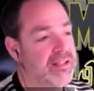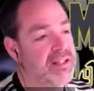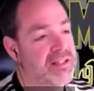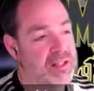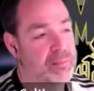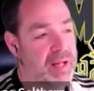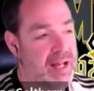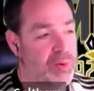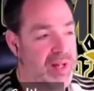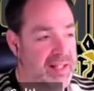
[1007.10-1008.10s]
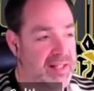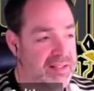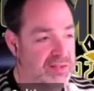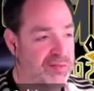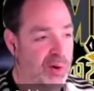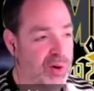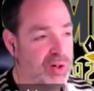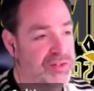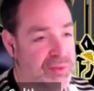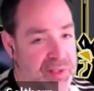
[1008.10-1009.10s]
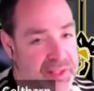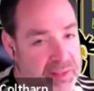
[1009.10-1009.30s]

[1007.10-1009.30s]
in a bad way because it's 4-on-3.